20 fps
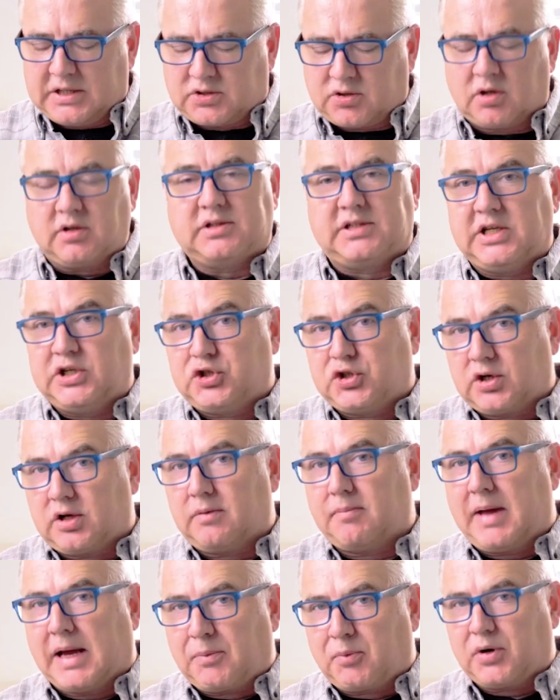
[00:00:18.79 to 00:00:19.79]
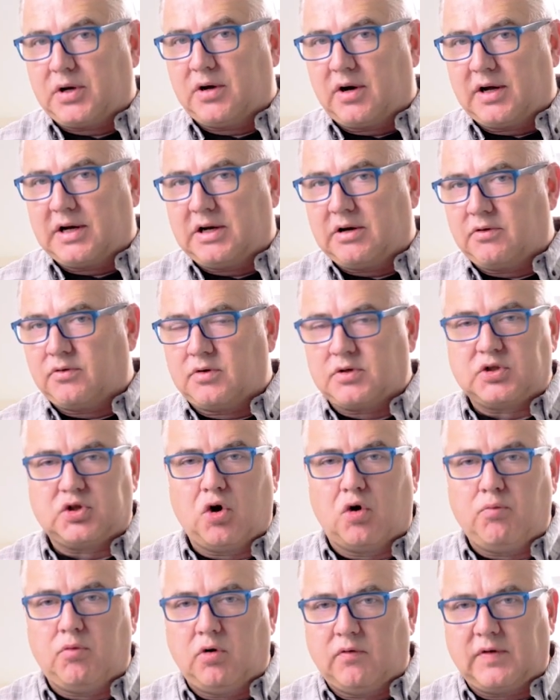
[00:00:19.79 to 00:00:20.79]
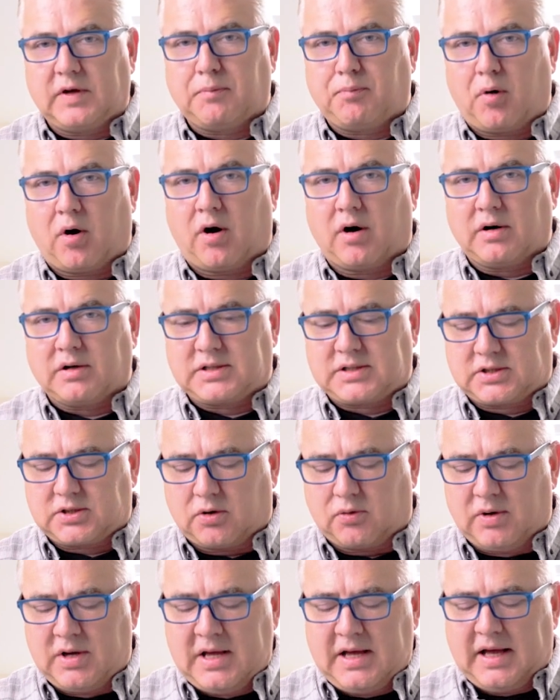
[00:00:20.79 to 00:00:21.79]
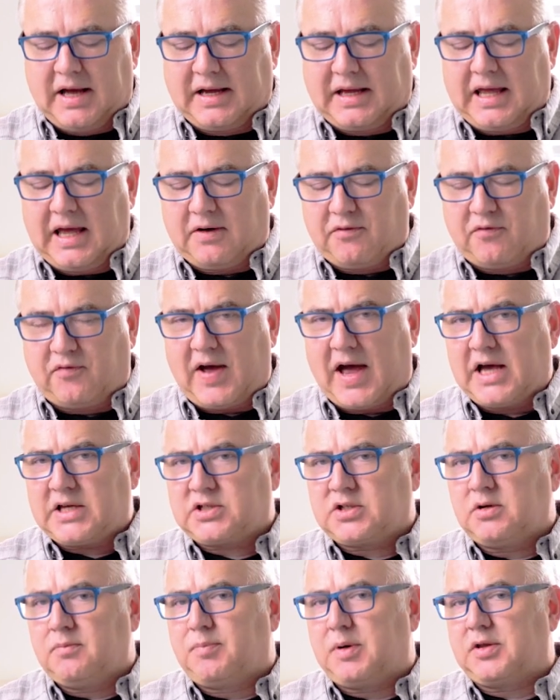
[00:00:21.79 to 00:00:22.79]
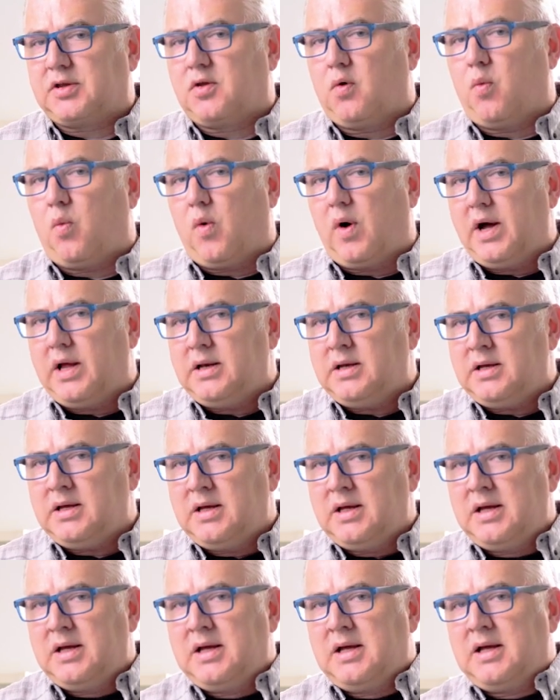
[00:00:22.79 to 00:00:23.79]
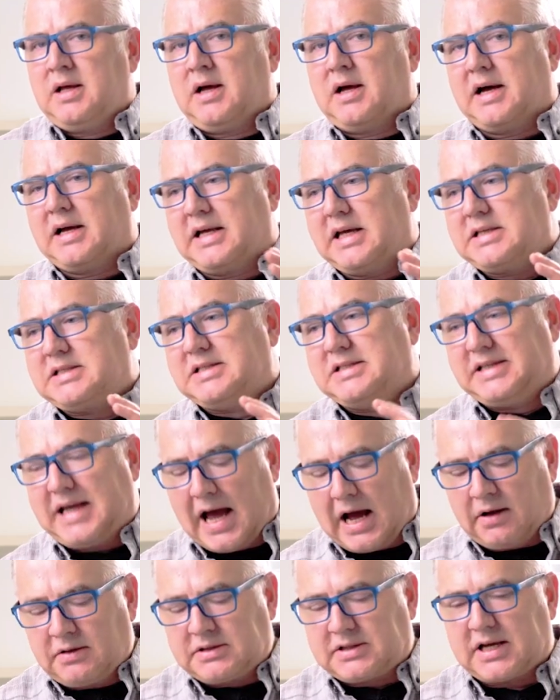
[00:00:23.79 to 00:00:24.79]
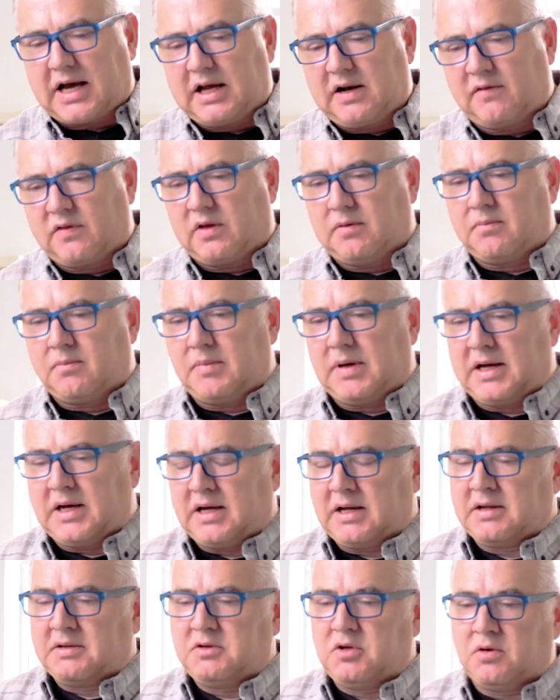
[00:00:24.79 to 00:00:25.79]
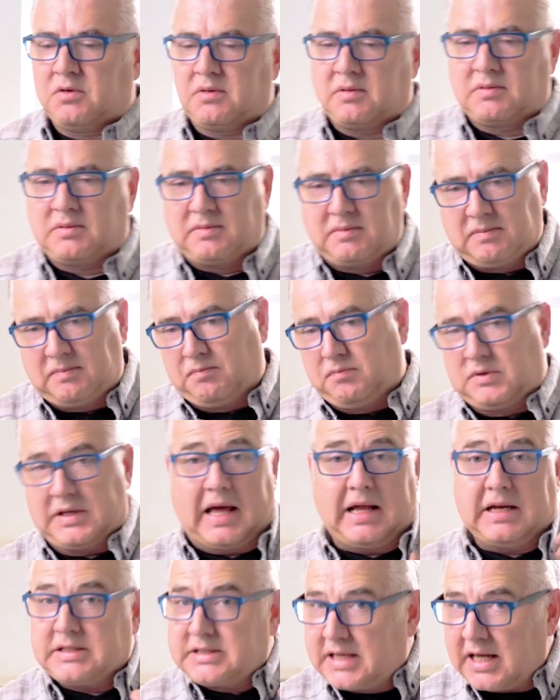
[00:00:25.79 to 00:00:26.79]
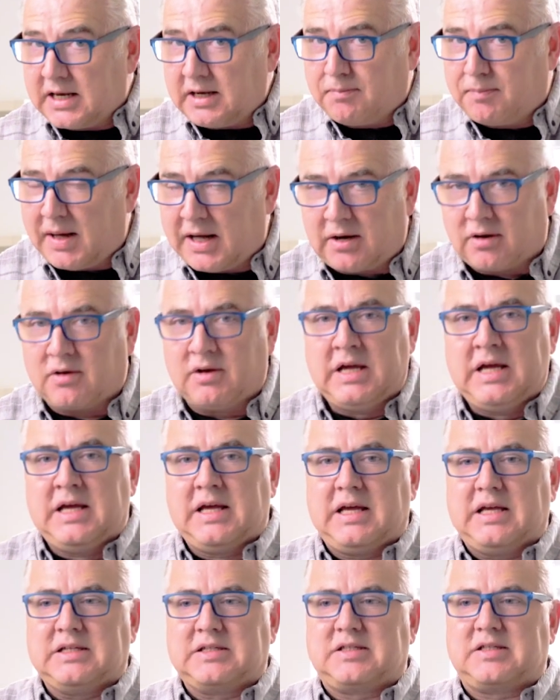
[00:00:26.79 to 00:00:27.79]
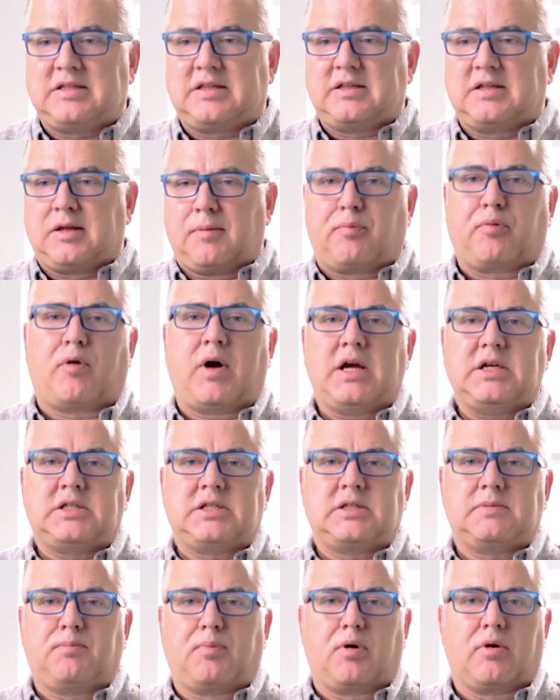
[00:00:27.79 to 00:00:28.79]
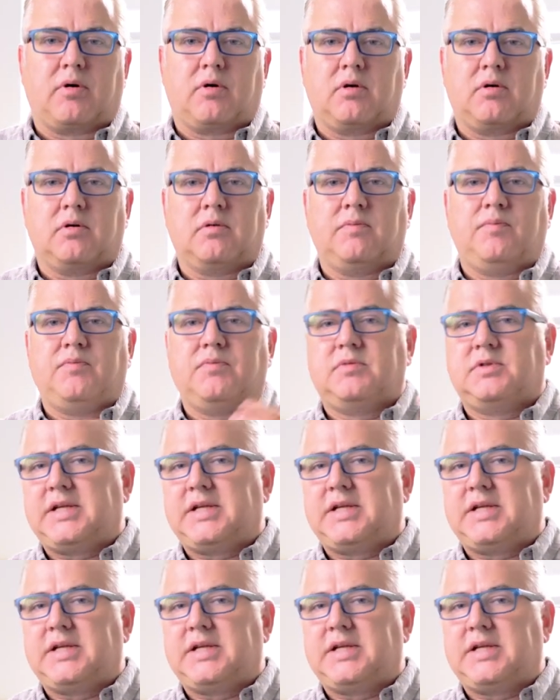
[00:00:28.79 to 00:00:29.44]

it's all digital memory on here. There's no moving parts. So again, faster, but the one, I guess, downside of them, and it's getting better, is the price per